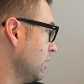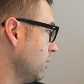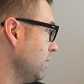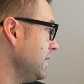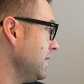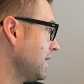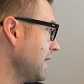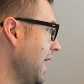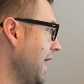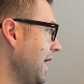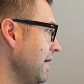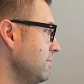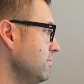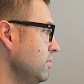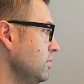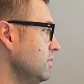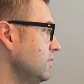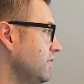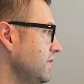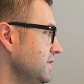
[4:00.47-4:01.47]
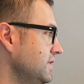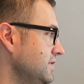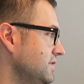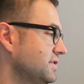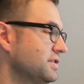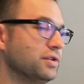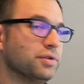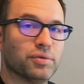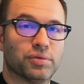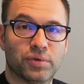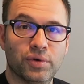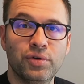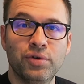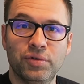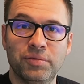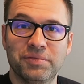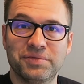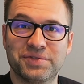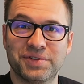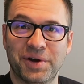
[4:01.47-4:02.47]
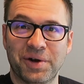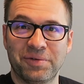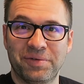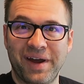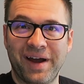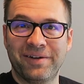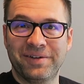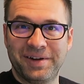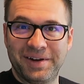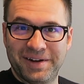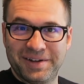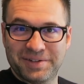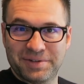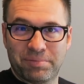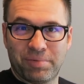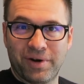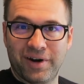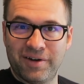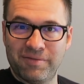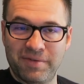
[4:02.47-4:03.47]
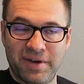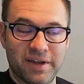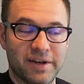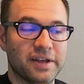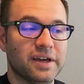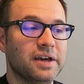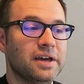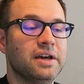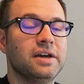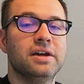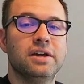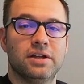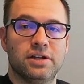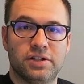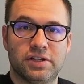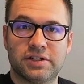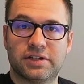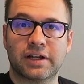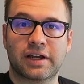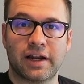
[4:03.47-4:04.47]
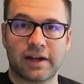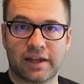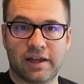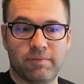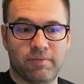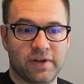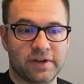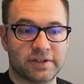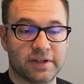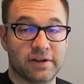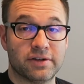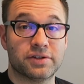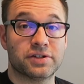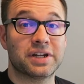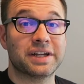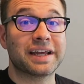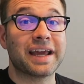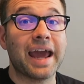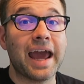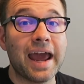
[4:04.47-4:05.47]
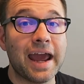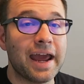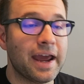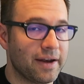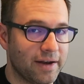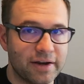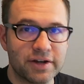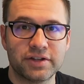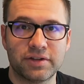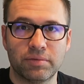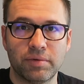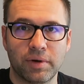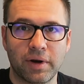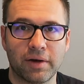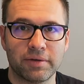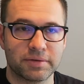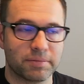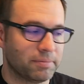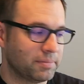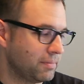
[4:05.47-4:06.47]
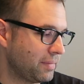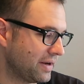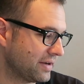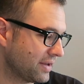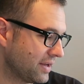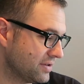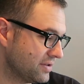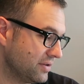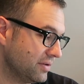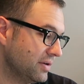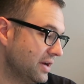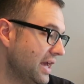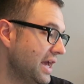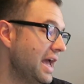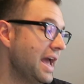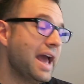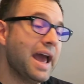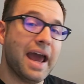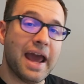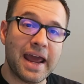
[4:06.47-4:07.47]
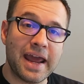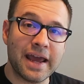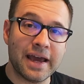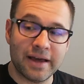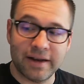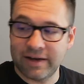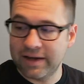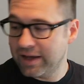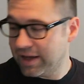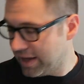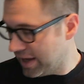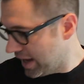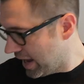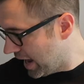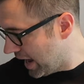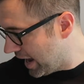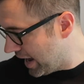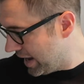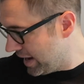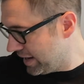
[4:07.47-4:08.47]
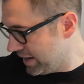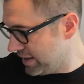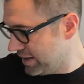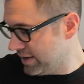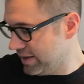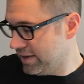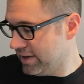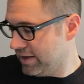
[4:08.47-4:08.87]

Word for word: week I move his rooms around in his apartment just to kind of keep things interesting. And here's the, what I was about to get to. And I